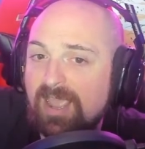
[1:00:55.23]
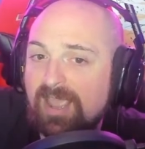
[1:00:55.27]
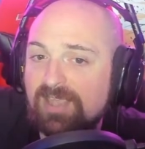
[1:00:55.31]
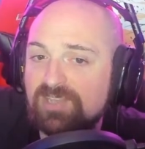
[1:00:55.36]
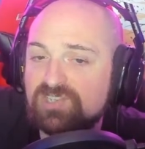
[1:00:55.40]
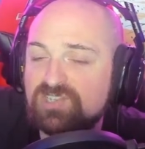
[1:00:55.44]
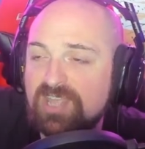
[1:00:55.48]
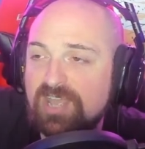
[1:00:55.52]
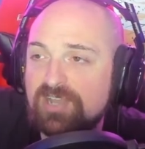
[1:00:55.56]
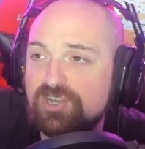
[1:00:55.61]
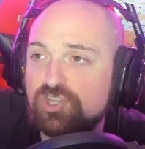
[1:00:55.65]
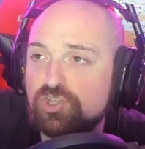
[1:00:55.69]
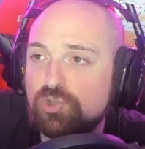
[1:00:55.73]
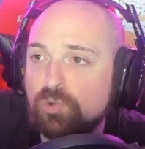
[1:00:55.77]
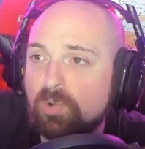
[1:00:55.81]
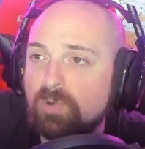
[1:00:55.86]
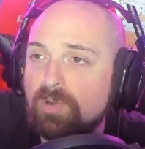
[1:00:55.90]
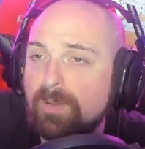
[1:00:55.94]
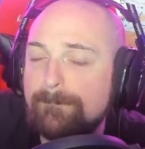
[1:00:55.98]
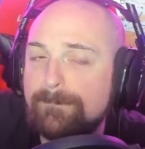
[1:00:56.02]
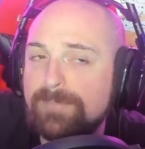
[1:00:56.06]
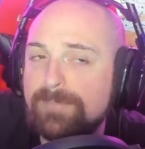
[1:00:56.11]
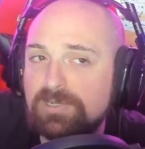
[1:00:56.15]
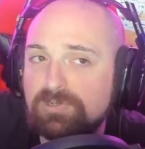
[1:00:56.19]
is that
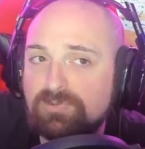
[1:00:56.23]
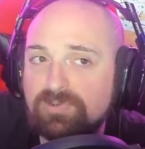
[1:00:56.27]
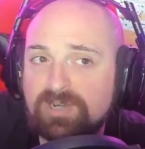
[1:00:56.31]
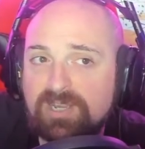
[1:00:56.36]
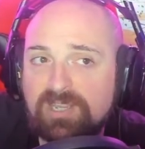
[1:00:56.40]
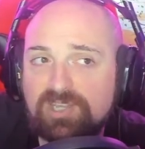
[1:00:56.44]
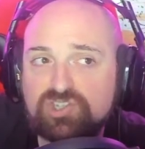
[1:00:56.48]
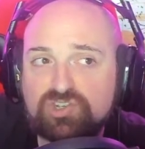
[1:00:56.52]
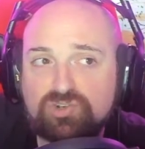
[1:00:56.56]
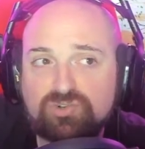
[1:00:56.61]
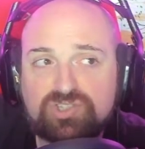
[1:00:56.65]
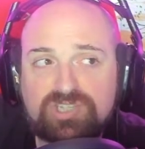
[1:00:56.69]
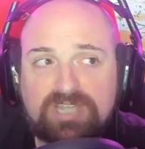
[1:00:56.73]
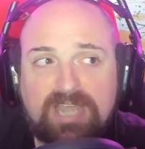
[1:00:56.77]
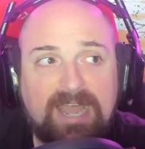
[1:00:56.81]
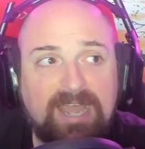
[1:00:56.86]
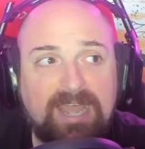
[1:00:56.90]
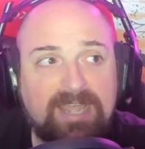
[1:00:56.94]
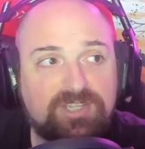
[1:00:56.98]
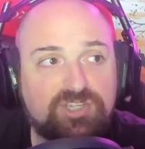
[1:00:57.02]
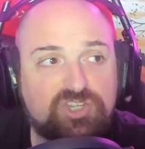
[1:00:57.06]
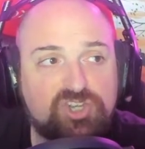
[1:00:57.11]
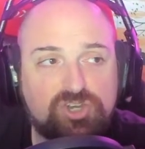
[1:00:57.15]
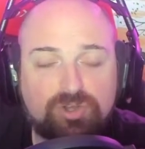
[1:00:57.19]
your abilities are
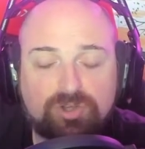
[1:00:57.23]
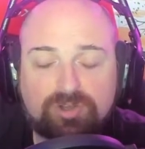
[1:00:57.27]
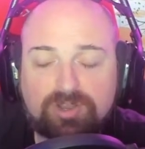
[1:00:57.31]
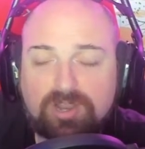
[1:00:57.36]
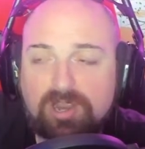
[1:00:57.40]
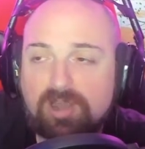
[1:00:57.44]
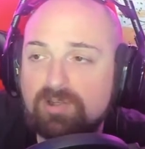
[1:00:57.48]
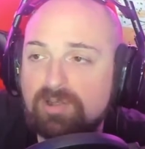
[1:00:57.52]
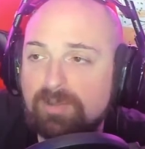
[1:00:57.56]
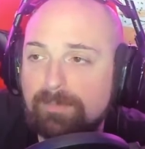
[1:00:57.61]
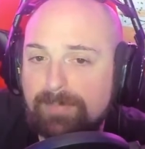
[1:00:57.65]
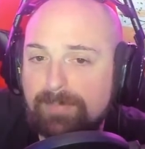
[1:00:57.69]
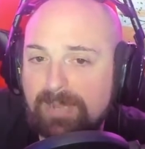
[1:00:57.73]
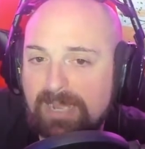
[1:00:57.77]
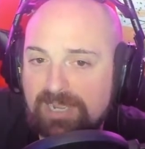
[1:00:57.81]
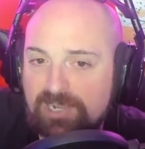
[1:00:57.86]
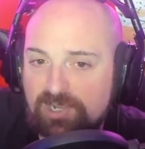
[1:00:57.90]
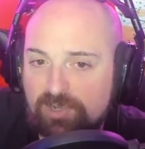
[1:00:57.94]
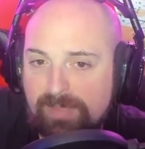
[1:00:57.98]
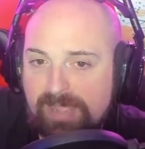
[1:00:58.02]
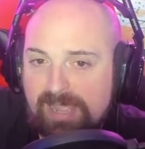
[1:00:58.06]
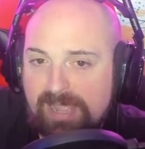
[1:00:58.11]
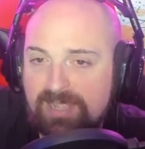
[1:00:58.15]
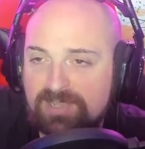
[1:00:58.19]
tied to your current
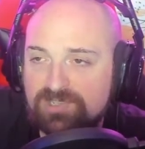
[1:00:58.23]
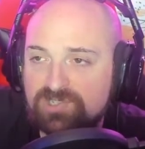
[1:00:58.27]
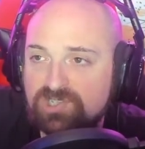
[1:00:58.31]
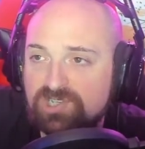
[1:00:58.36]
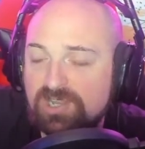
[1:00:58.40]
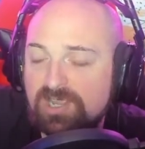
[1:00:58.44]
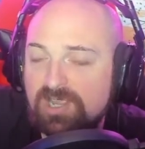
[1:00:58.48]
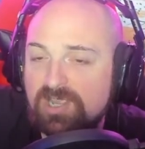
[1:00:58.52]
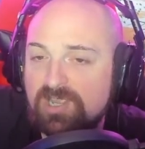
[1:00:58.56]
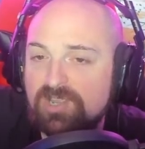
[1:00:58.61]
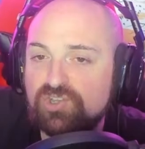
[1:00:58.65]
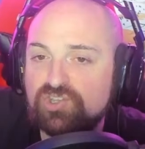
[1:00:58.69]
biomass.